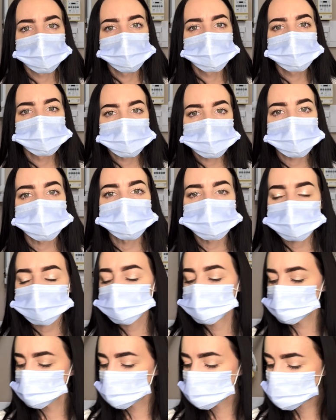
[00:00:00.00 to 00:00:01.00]

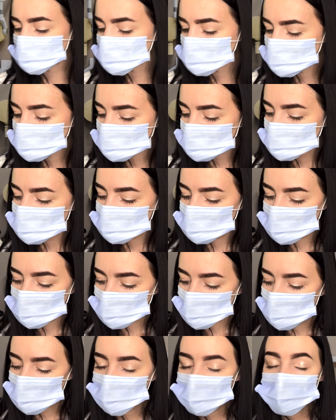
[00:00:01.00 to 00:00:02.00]
Sometimes.
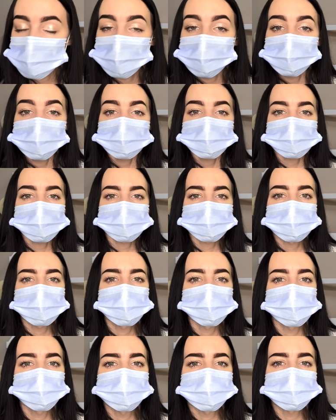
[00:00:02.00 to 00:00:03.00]
So I
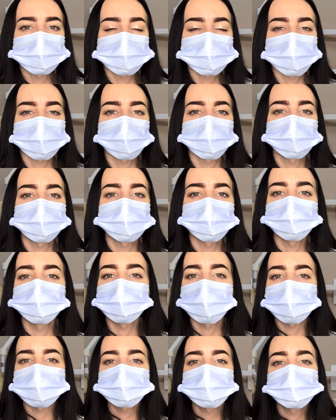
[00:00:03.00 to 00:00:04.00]
noticed that on your
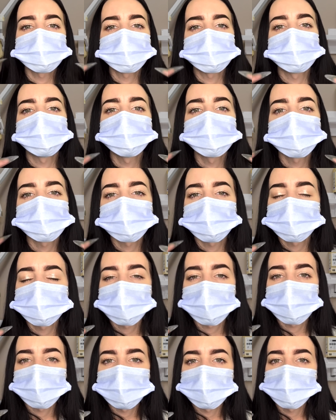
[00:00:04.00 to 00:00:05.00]
back teeth on
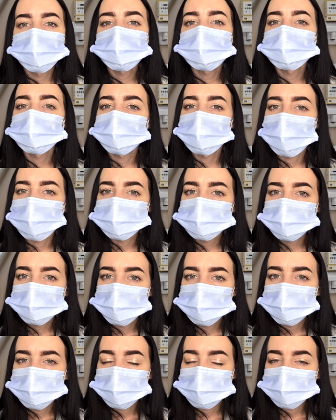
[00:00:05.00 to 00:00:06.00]
bottom, your last
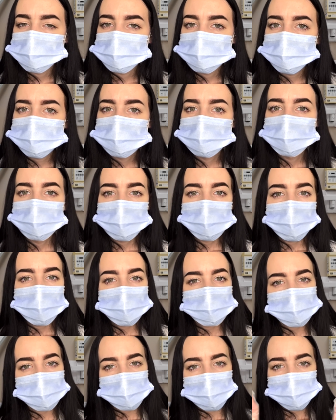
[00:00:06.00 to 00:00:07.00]
two, they
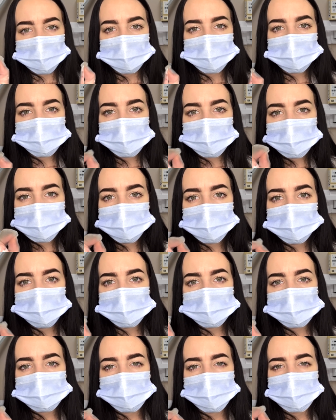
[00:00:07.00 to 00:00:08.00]
have little
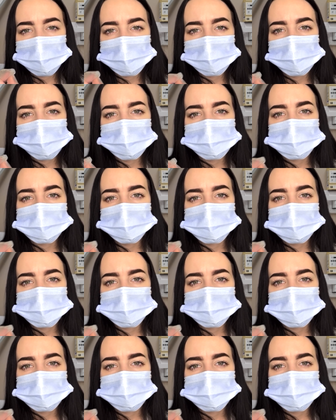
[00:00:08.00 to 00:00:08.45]
tiny